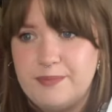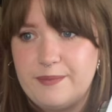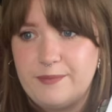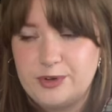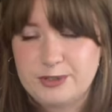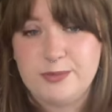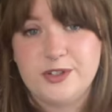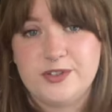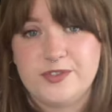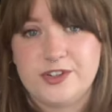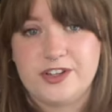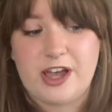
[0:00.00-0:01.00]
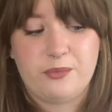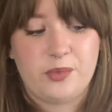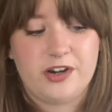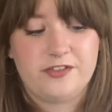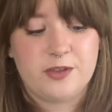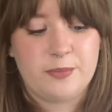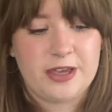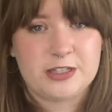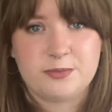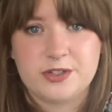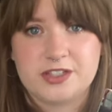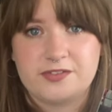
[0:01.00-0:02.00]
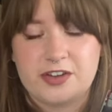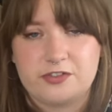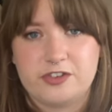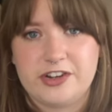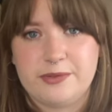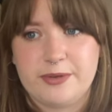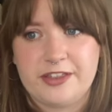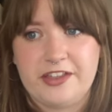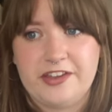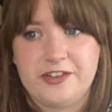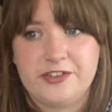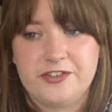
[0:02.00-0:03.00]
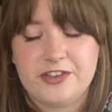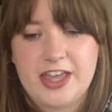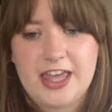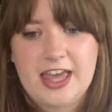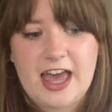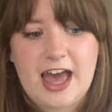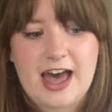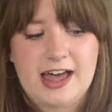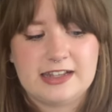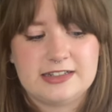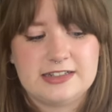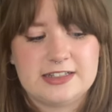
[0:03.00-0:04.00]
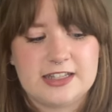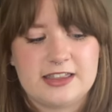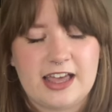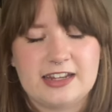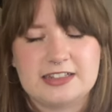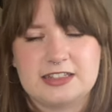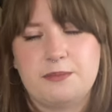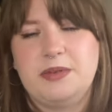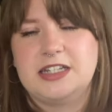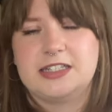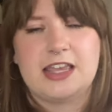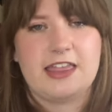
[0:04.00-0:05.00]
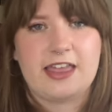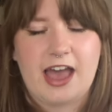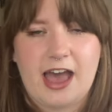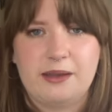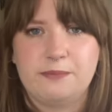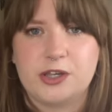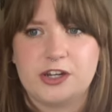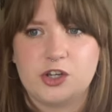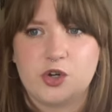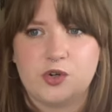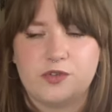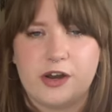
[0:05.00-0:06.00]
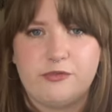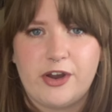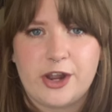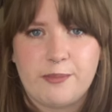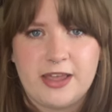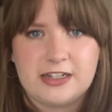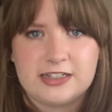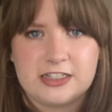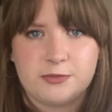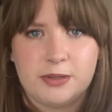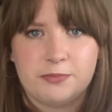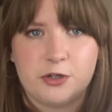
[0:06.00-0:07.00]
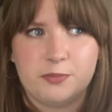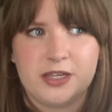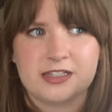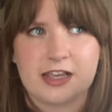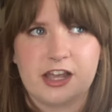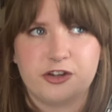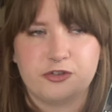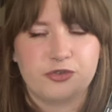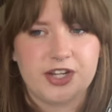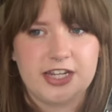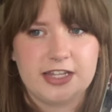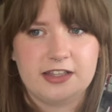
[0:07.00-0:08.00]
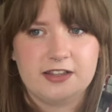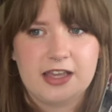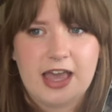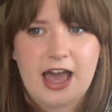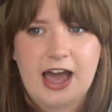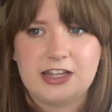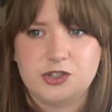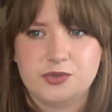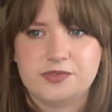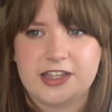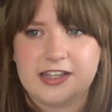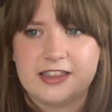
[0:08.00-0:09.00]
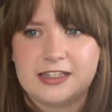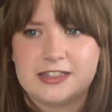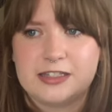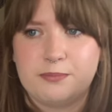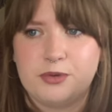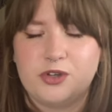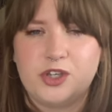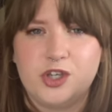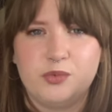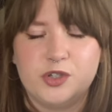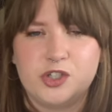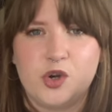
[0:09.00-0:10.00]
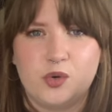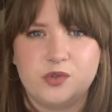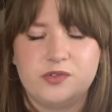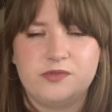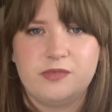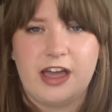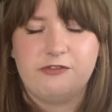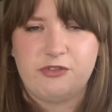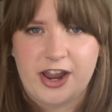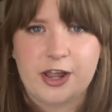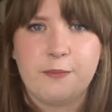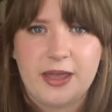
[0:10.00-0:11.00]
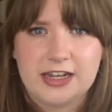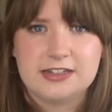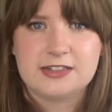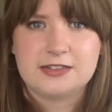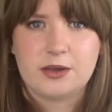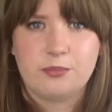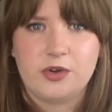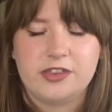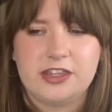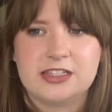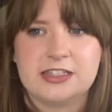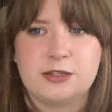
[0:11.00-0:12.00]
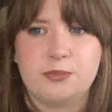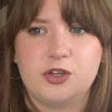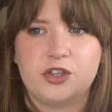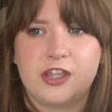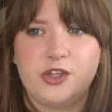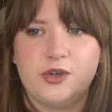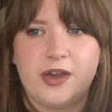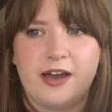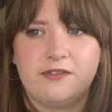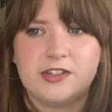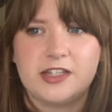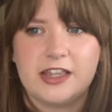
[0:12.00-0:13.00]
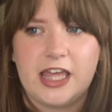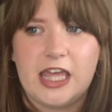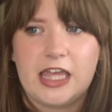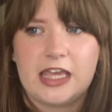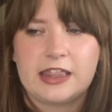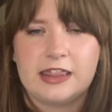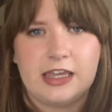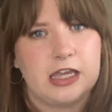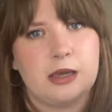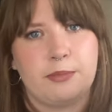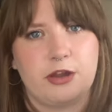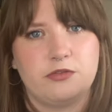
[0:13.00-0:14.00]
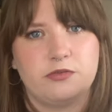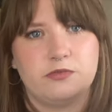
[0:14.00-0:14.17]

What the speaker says: was beautiful and one of the best books I've ever read in my life. And that doesn't mean to say that I'm gonna go around recommending it to people, because I agree, I don't think this is a book you would go and recommend to someone. This is a book that you have to like think about